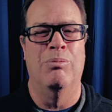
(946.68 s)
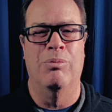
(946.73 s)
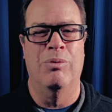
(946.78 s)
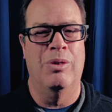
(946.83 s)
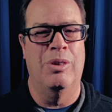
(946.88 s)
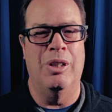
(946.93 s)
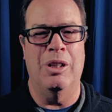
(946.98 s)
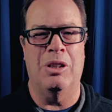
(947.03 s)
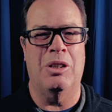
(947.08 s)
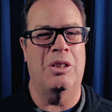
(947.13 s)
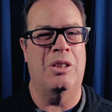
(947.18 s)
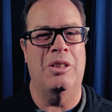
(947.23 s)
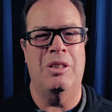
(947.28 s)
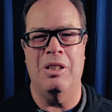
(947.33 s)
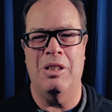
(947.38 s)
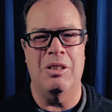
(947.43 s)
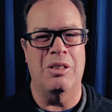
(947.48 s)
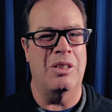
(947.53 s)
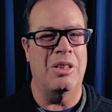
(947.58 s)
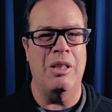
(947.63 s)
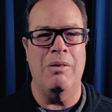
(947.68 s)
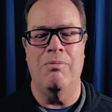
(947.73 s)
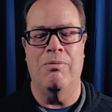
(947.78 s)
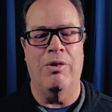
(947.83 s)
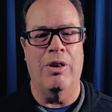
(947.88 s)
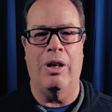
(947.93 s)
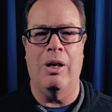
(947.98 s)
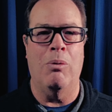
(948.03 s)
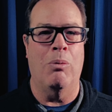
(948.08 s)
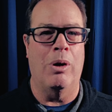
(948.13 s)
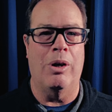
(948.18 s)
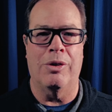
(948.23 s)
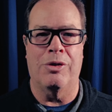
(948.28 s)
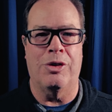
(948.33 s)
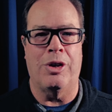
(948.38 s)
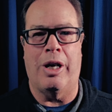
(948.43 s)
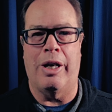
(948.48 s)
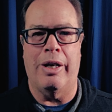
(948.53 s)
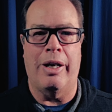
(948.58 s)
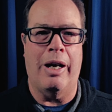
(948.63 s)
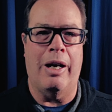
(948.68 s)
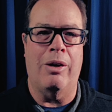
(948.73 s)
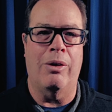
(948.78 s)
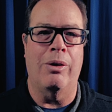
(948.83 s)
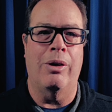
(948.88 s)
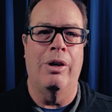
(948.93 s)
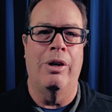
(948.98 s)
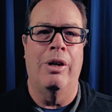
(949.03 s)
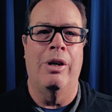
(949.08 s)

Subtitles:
this didn't seem very well thought out.